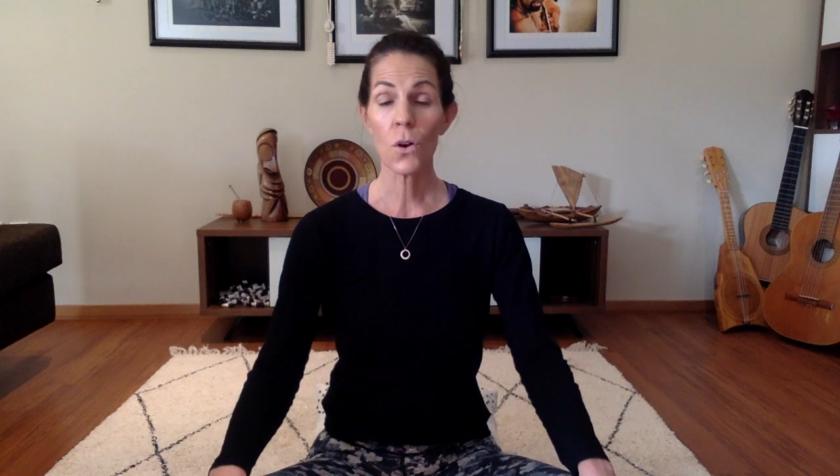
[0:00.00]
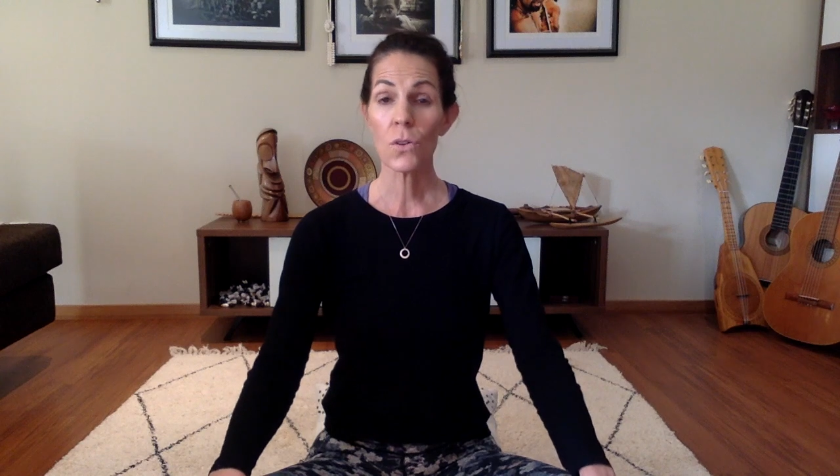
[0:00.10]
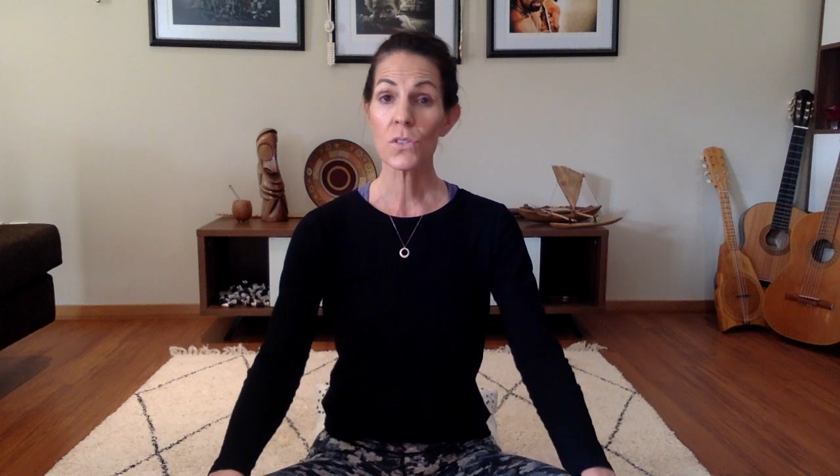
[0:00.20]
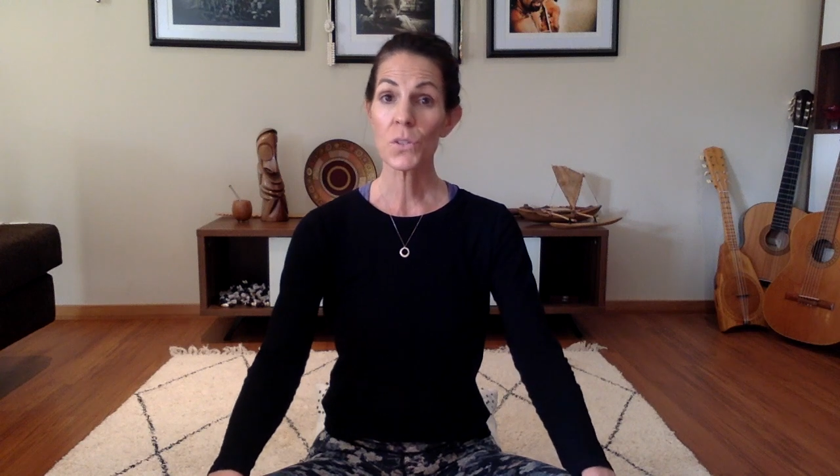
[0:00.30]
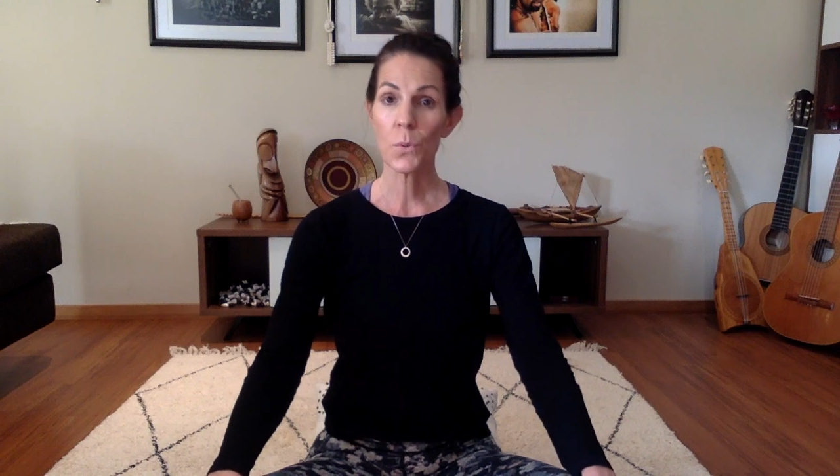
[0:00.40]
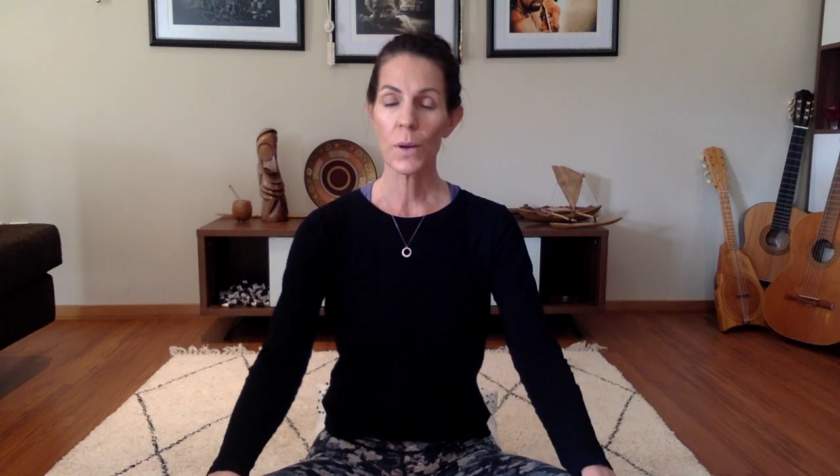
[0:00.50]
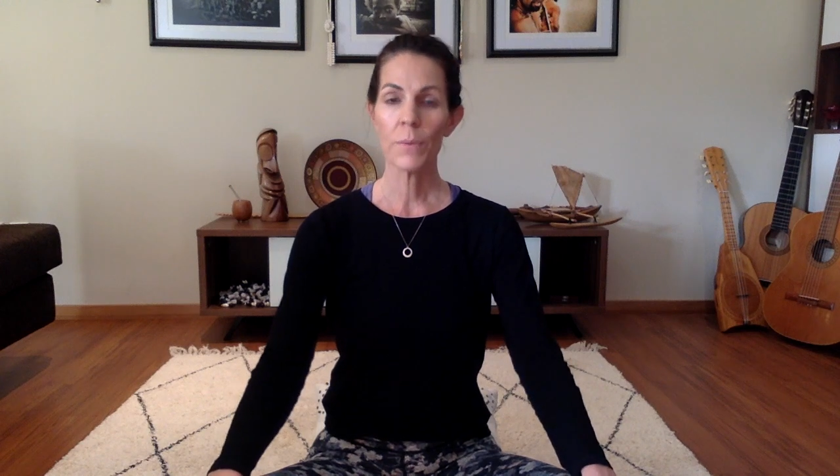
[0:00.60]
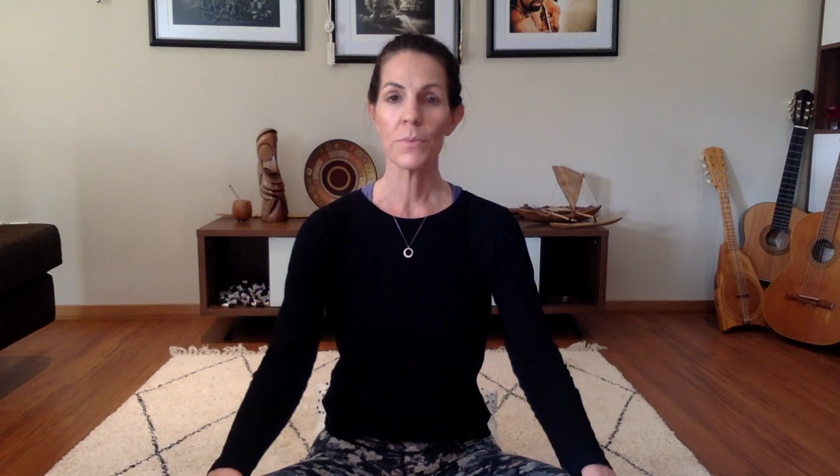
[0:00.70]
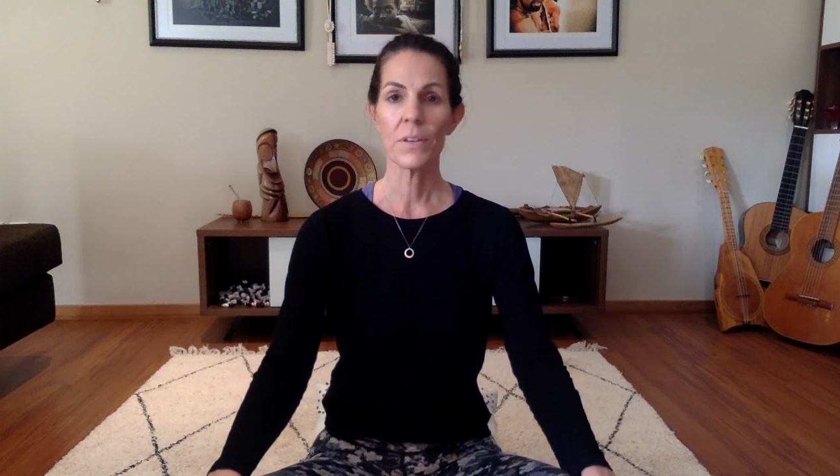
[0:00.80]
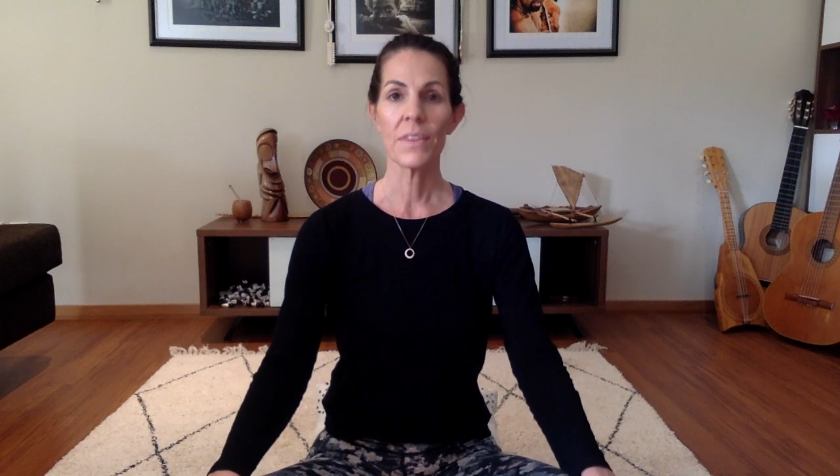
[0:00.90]
called
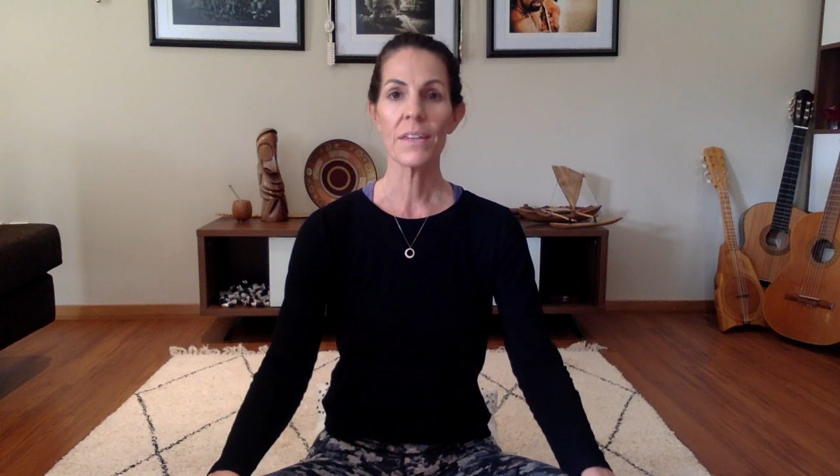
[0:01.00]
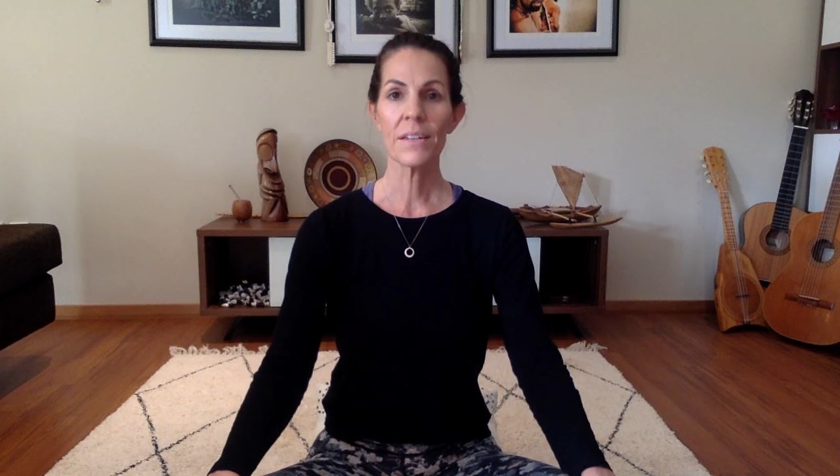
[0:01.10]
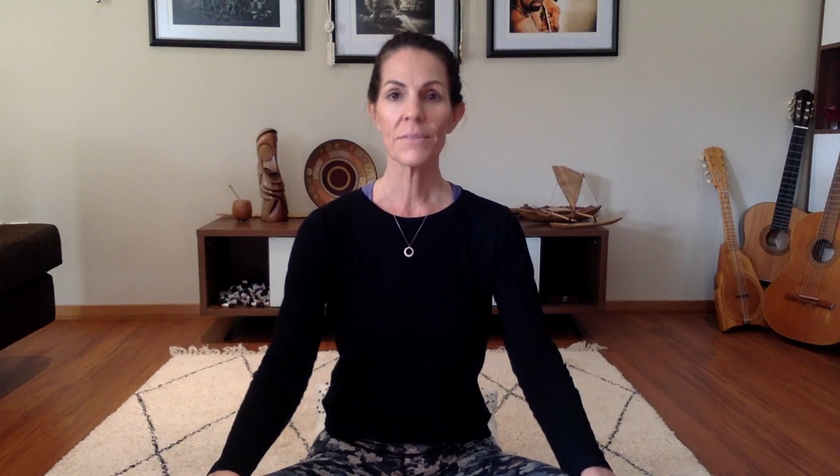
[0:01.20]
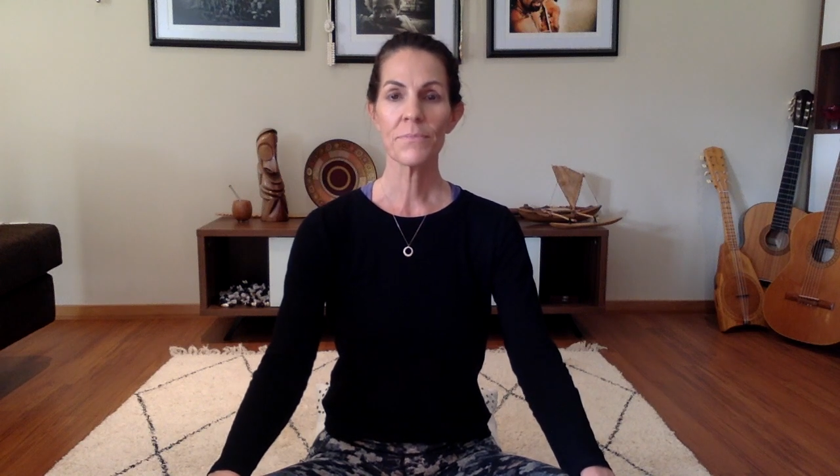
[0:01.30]
square breathing.